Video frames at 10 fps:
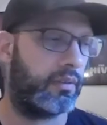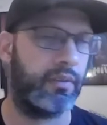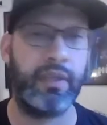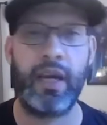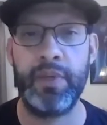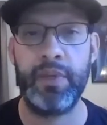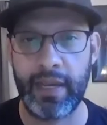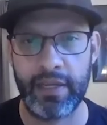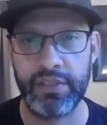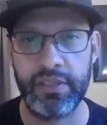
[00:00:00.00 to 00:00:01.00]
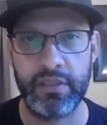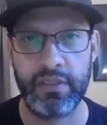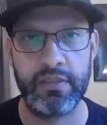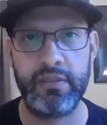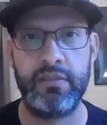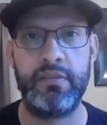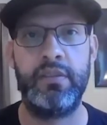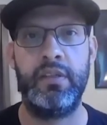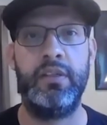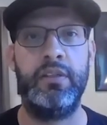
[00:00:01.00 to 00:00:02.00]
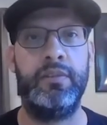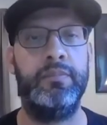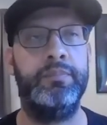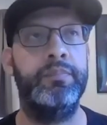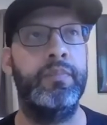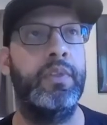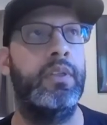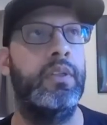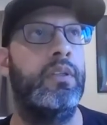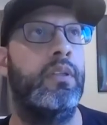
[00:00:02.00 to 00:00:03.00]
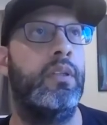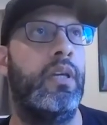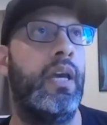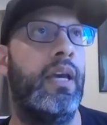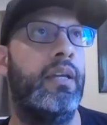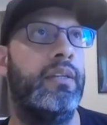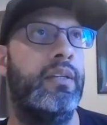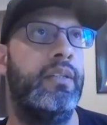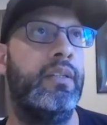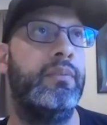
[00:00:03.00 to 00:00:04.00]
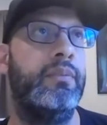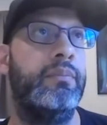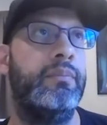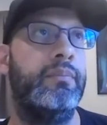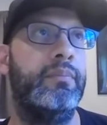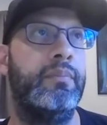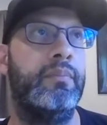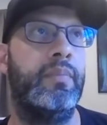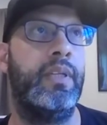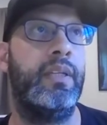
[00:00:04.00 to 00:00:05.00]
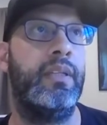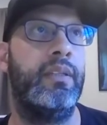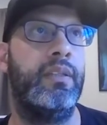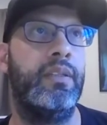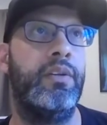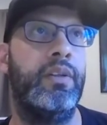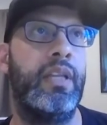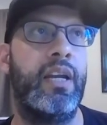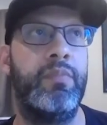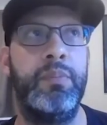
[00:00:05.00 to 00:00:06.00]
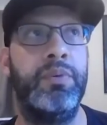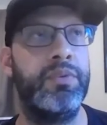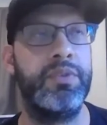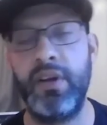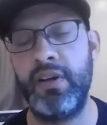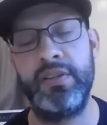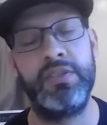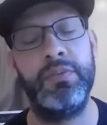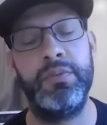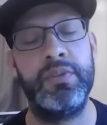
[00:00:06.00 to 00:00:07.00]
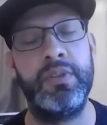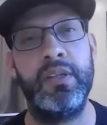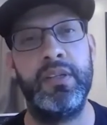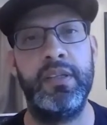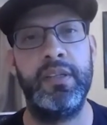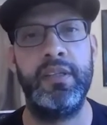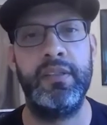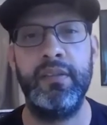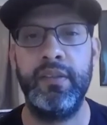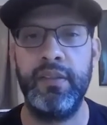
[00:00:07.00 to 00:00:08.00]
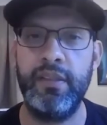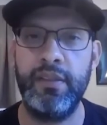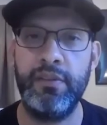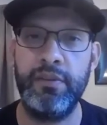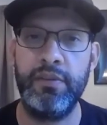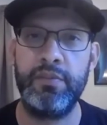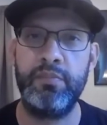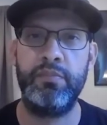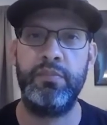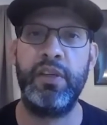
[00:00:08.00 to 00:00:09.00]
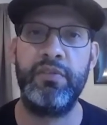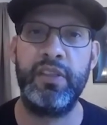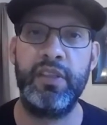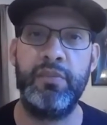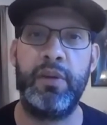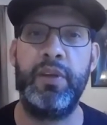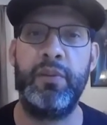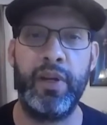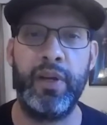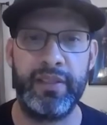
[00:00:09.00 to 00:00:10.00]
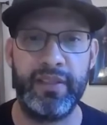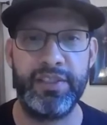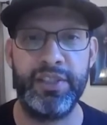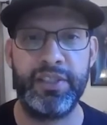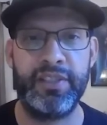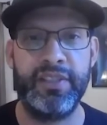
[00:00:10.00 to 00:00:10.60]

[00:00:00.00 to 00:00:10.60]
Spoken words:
got me an agent, and a lot of people saw it. So it was definitely my big break. That took,